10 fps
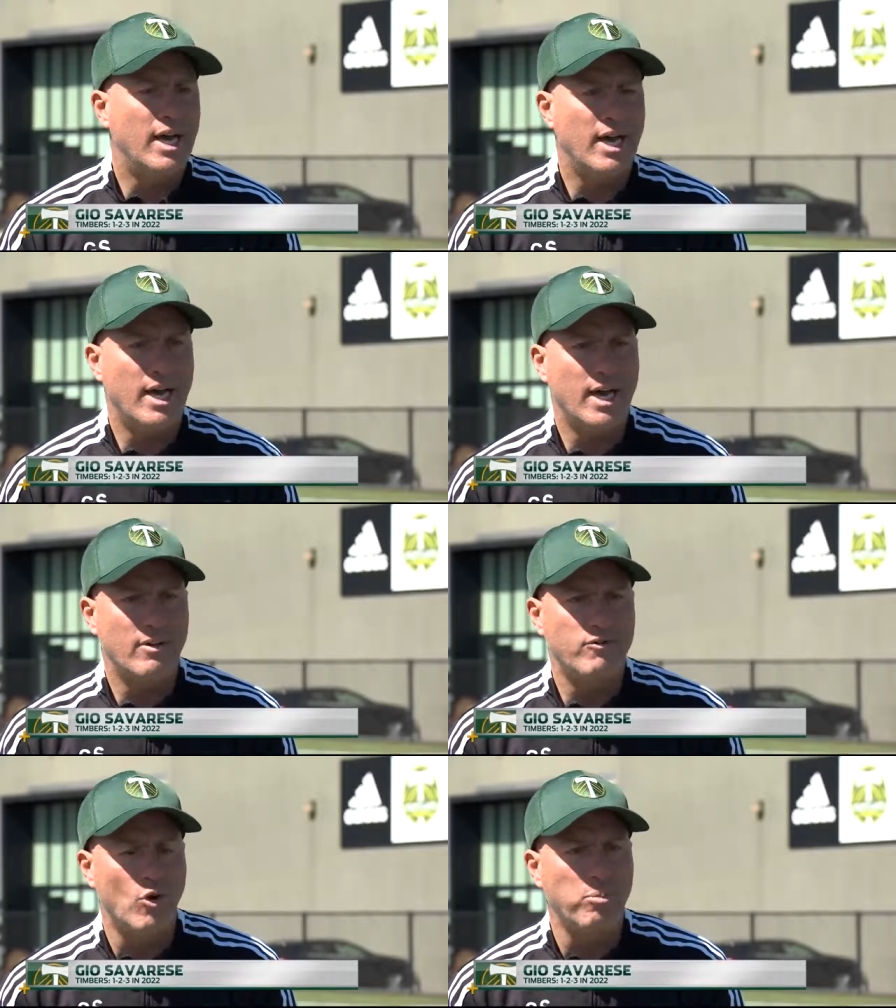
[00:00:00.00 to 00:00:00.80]

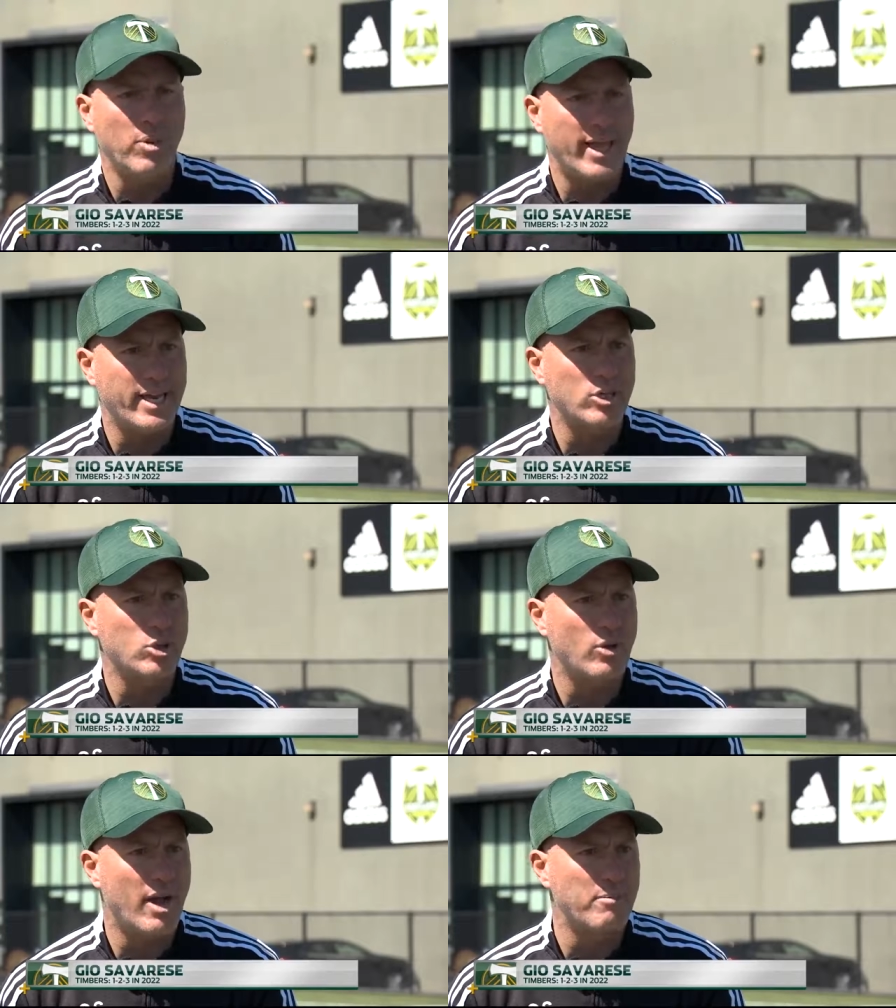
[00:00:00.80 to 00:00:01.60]
uh, for
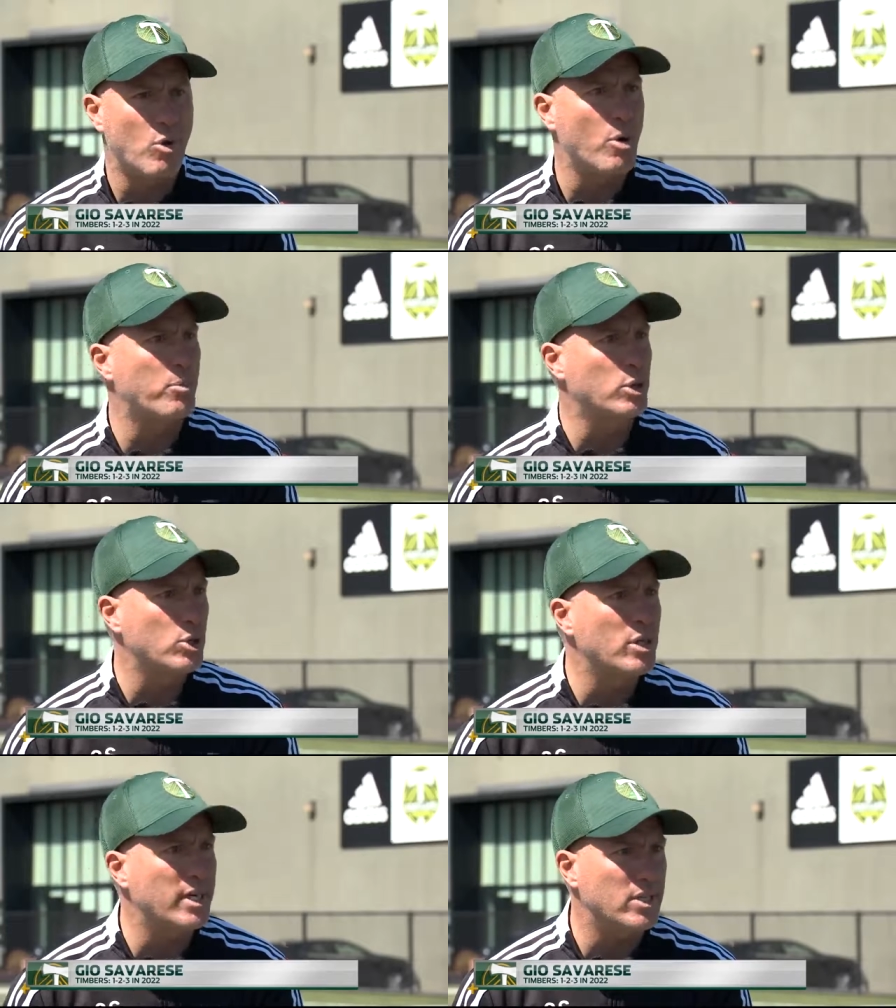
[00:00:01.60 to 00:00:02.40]
players to have more
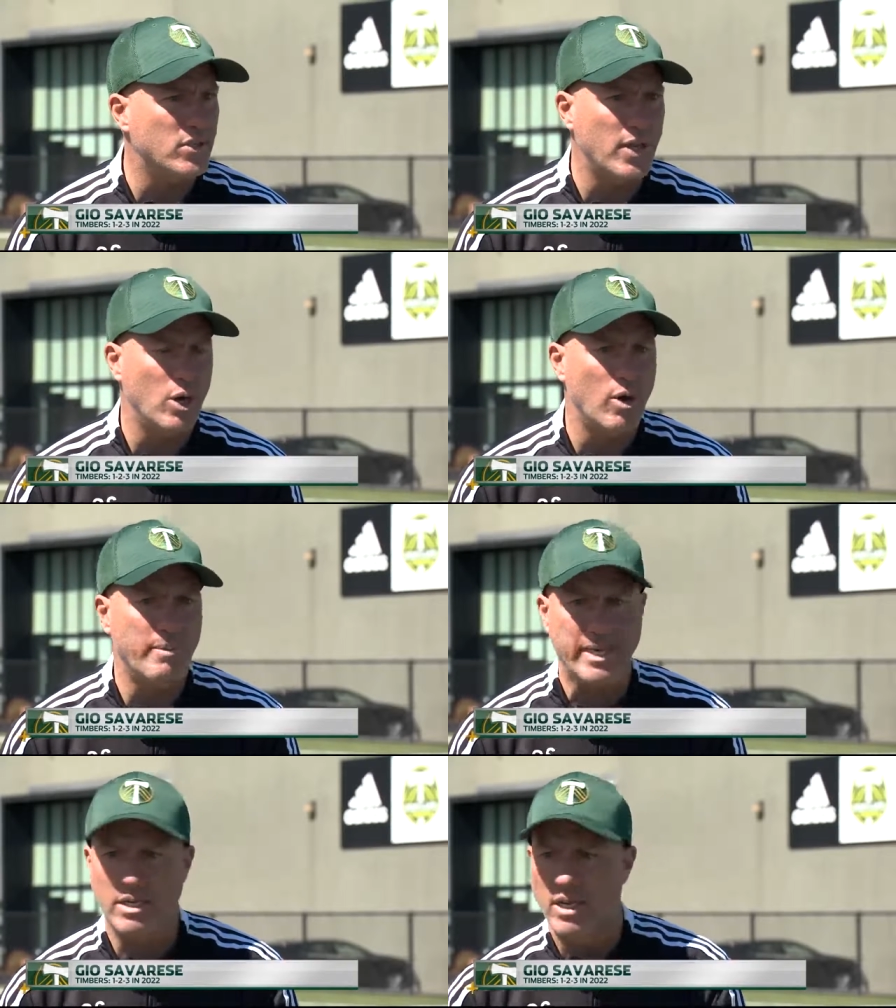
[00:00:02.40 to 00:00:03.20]
opportunities you know i
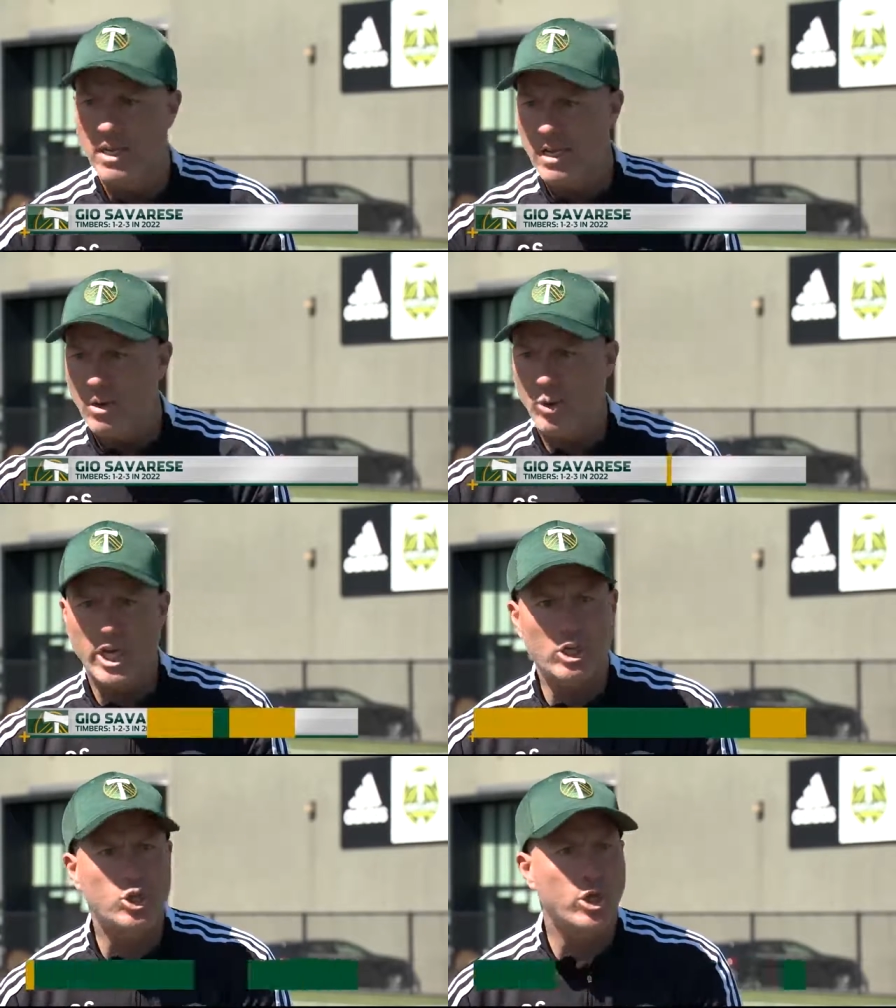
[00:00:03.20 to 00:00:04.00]
mean we
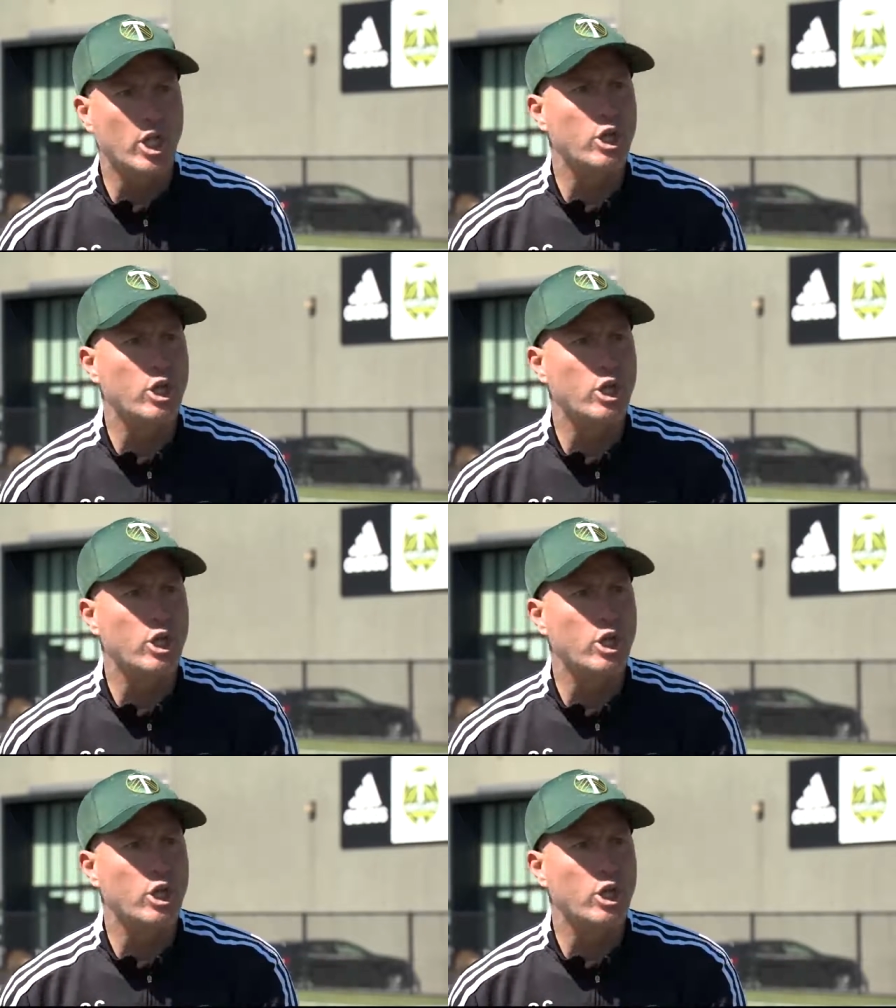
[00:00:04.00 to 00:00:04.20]
can shoot a